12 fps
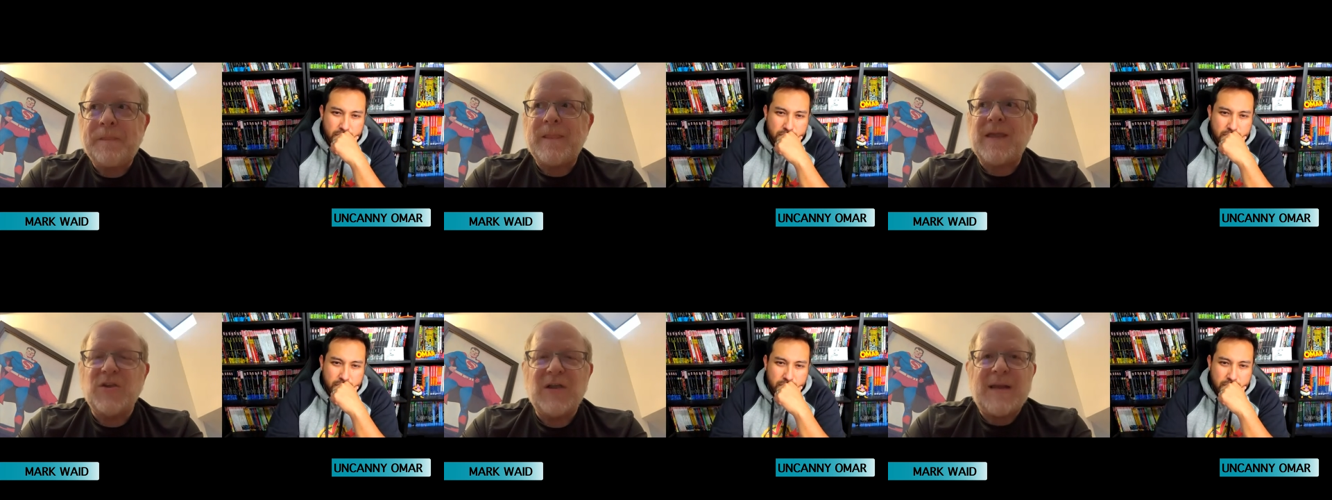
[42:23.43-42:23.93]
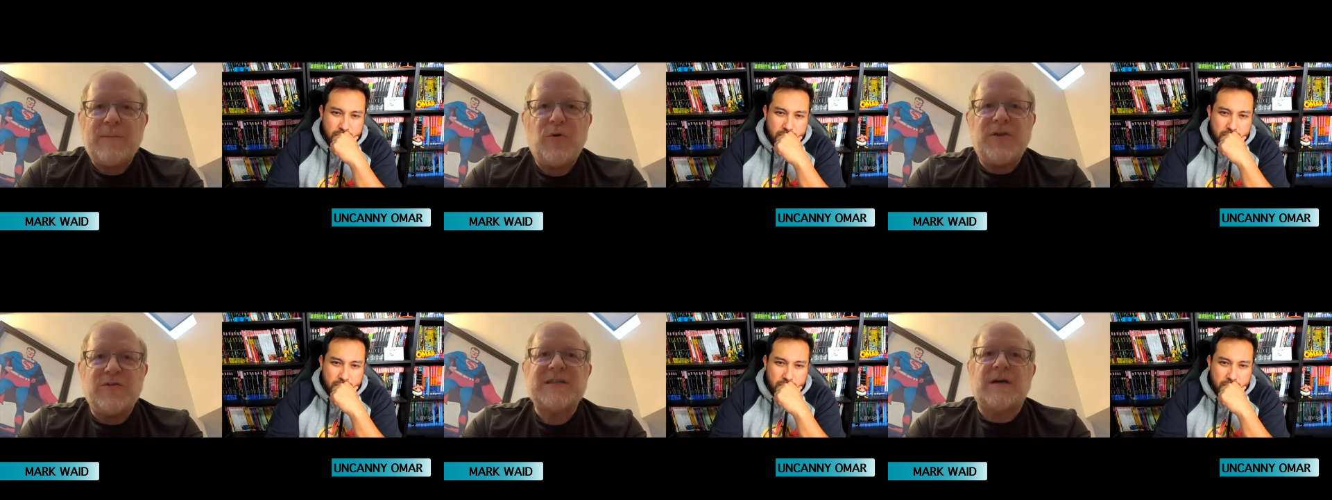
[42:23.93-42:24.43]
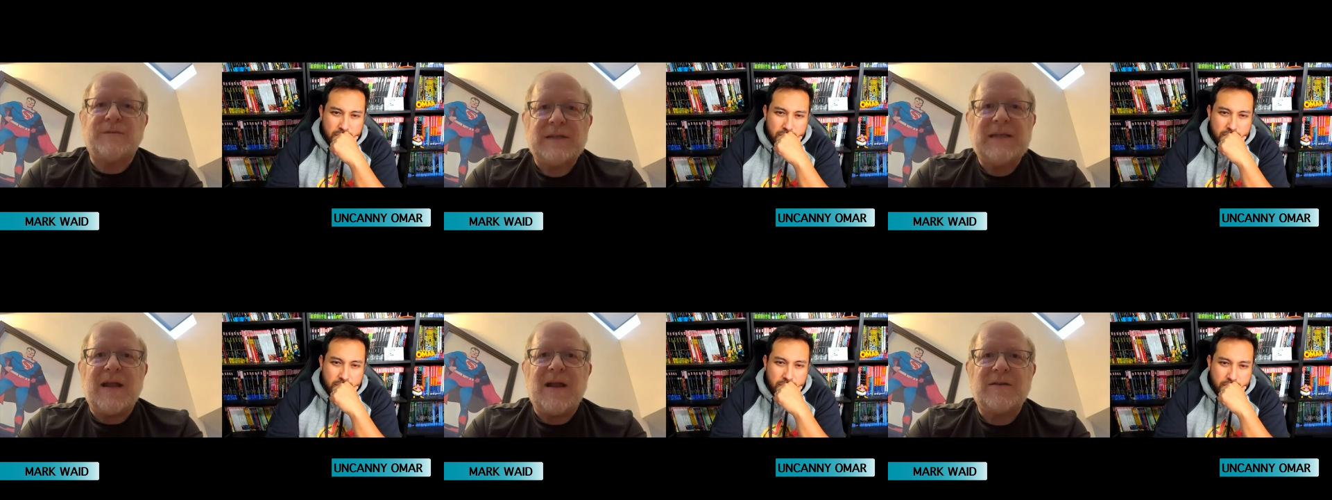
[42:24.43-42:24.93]
Speaker 1: You got to put yourself in the
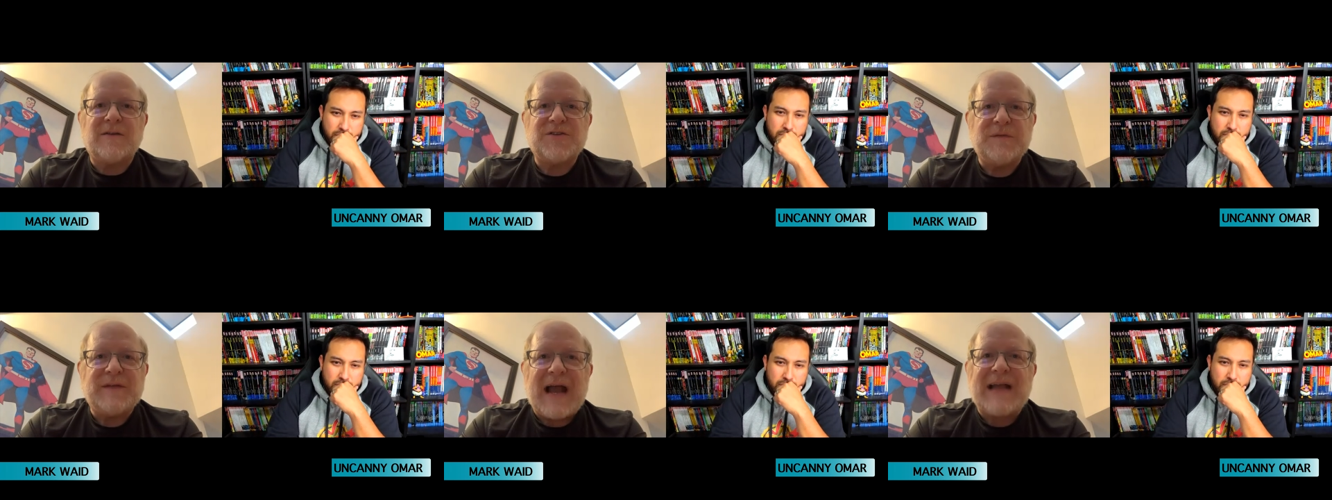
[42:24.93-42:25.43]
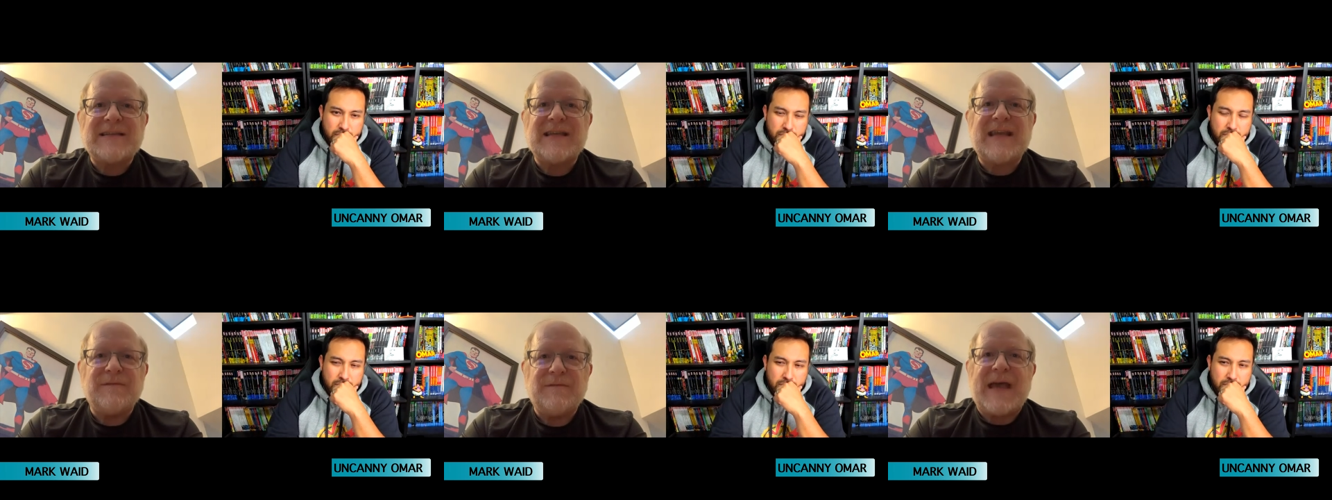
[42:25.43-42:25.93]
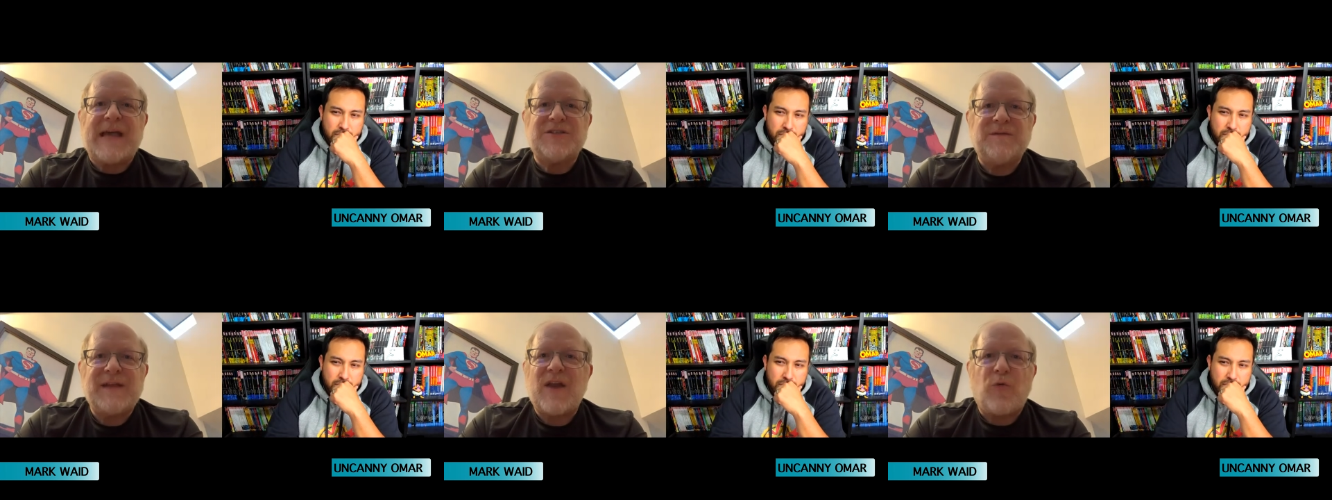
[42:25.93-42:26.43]
characters. You've got to invest.
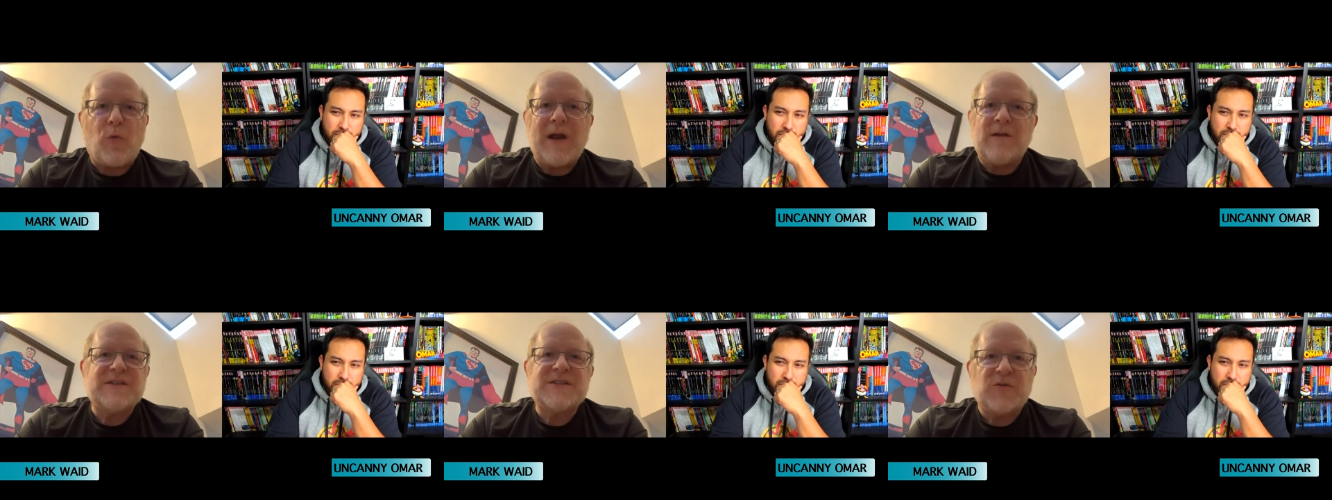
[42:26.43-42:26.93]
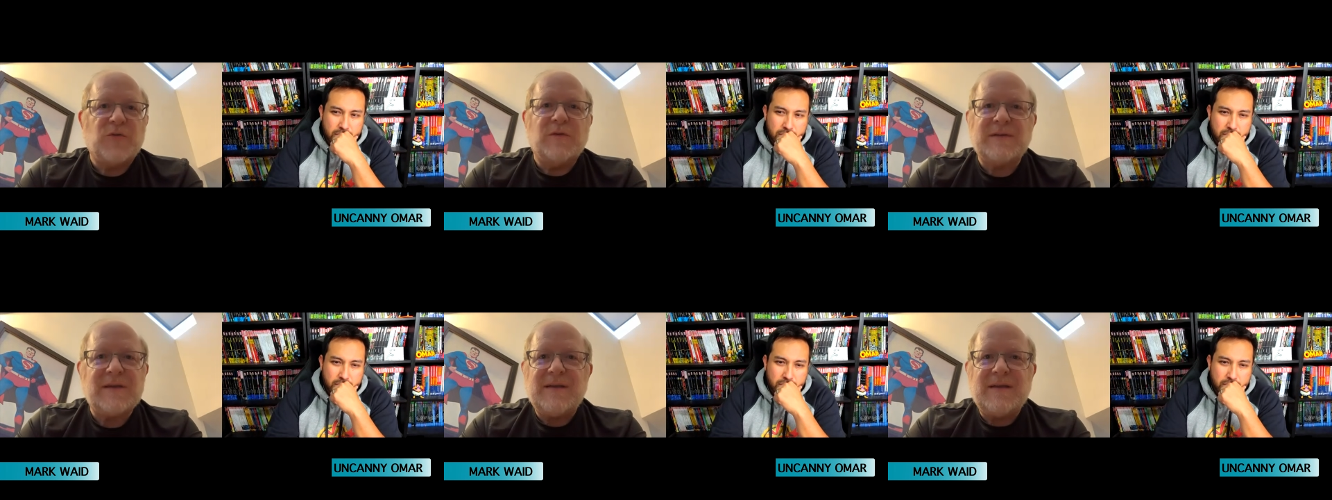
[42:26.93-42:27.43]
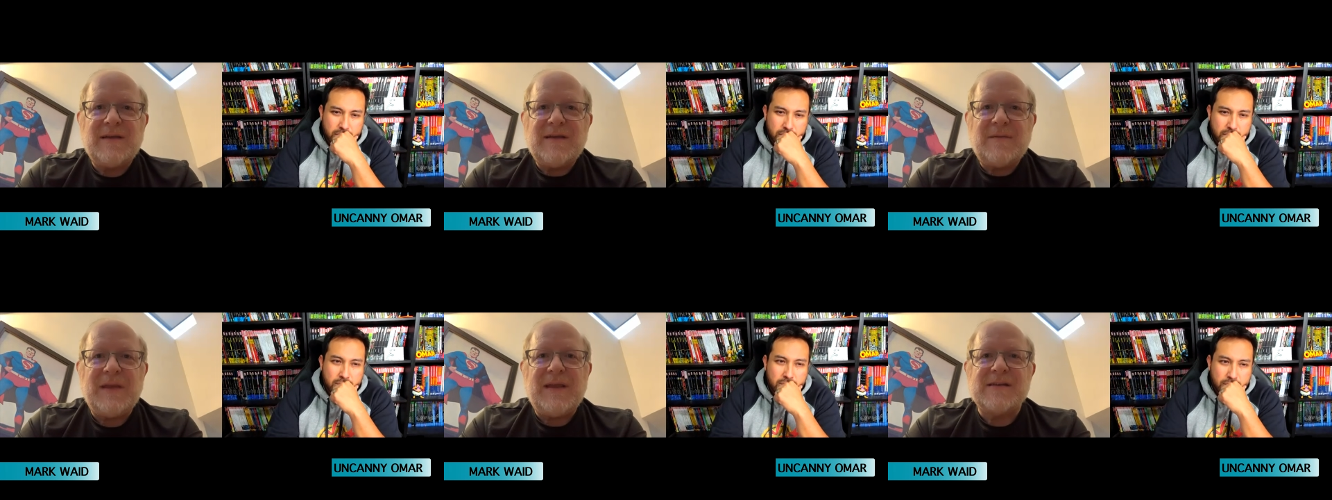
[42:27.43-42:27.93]
You've got to wear the suit,
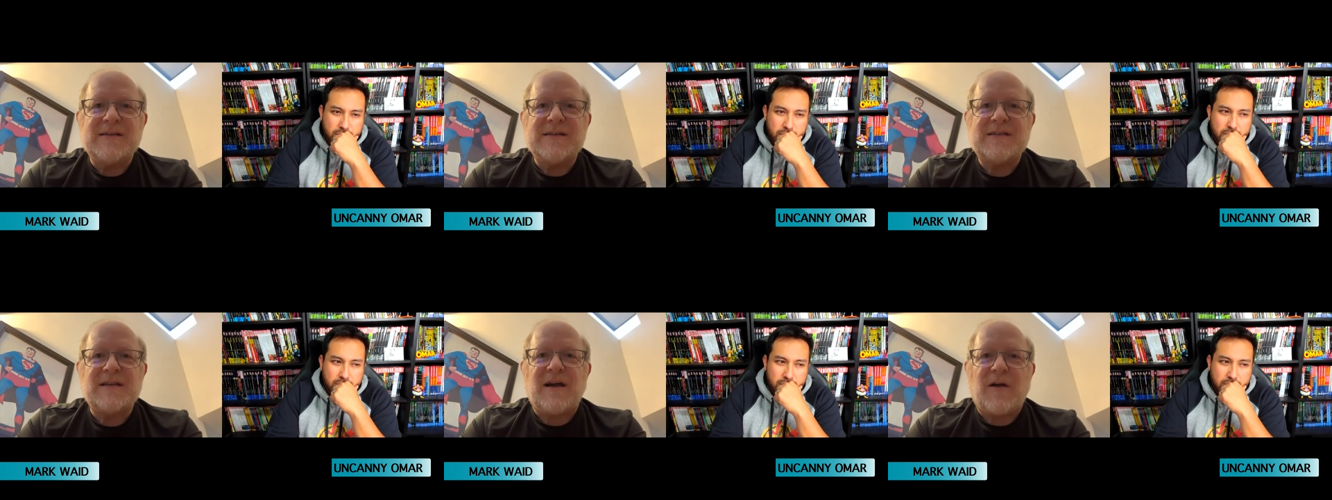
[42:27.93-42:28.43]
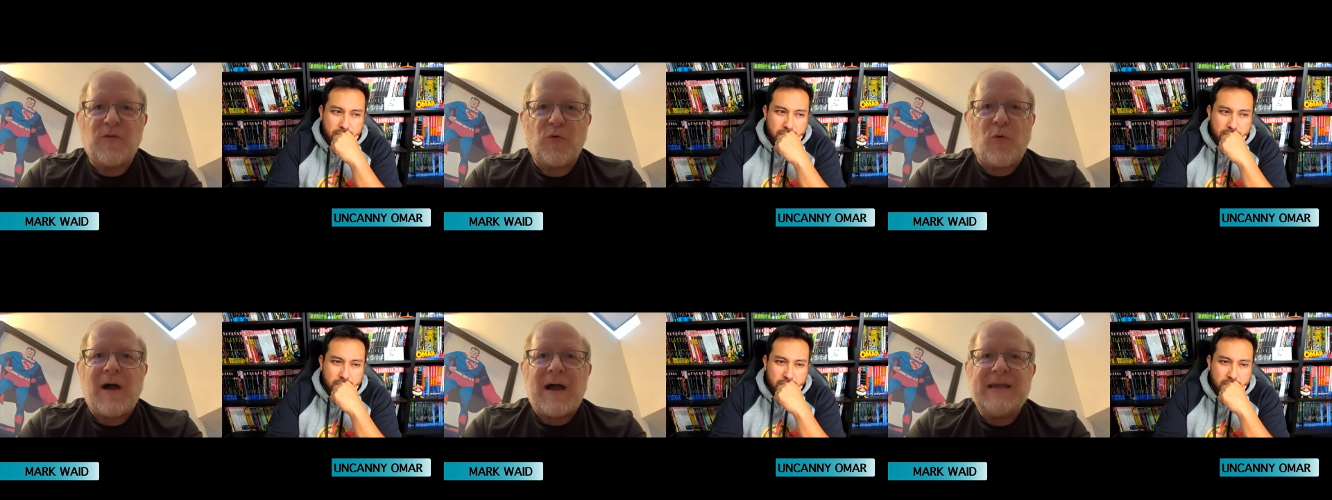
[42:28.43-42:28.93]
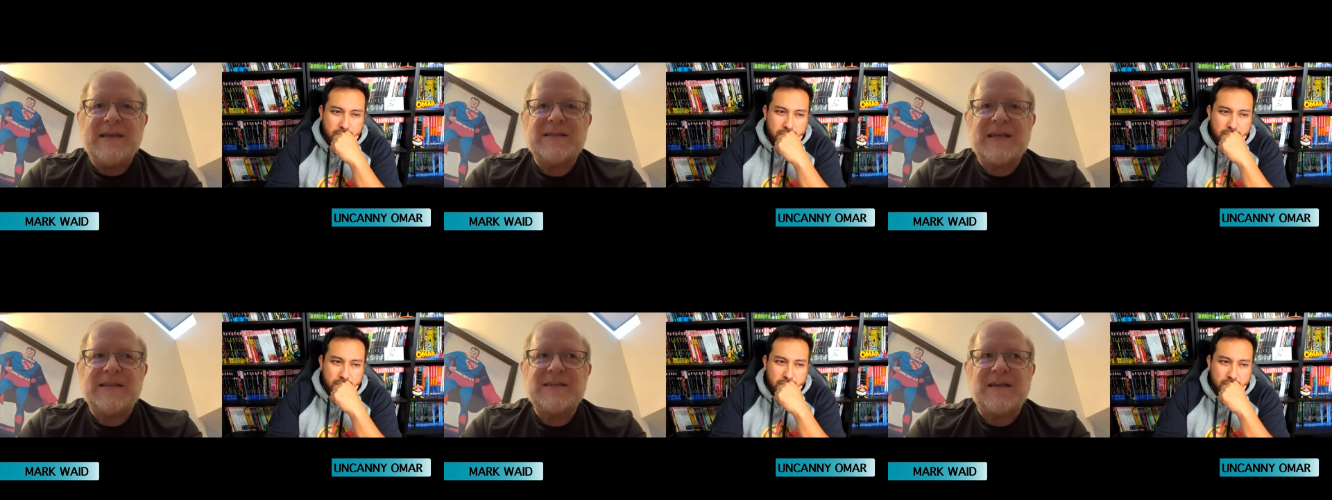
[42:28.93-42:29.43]
because otherwise
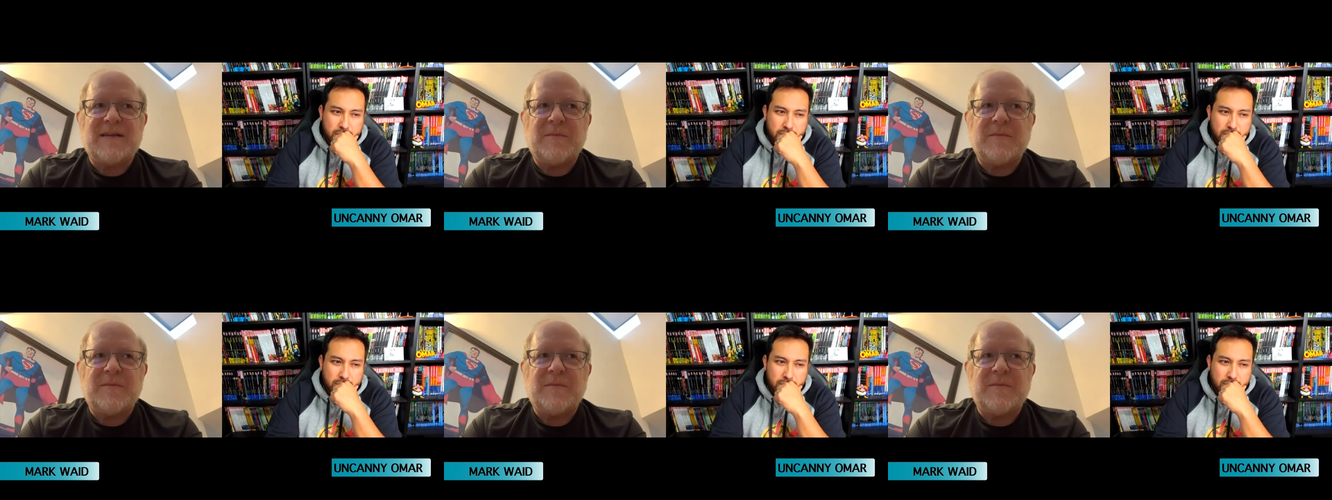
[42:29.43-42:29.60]
it's going